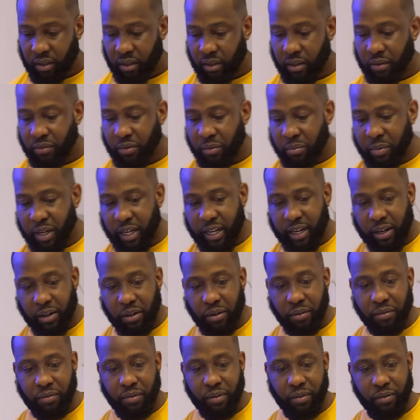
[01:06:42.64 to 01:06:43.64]
You will make
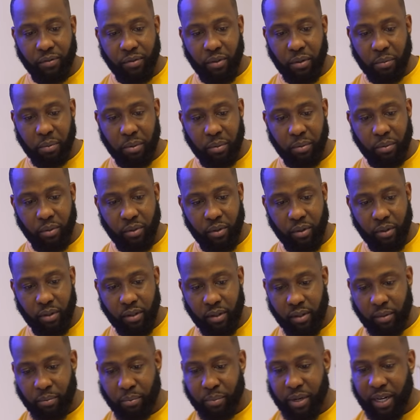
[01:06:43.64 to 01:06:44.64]
enough for four people.
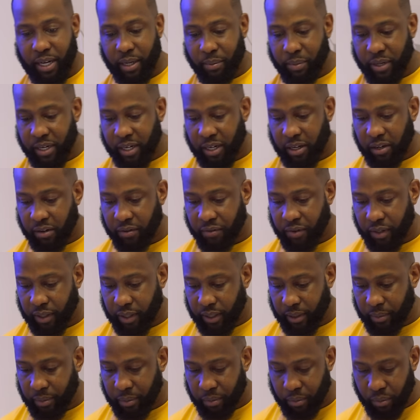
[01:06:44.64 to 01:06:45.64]
Barely made enough for
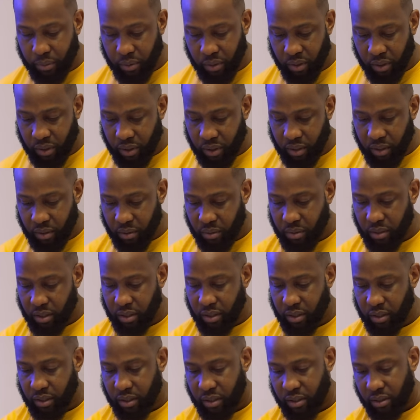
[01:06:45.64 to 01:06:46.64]
three people.
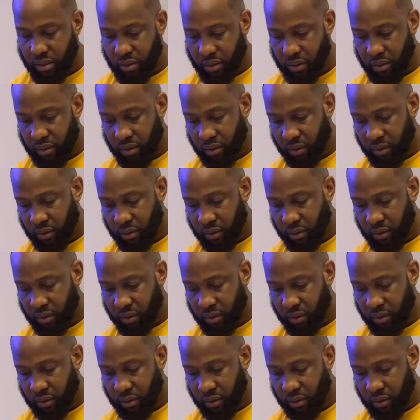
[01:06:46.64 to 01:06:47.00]
What's this now?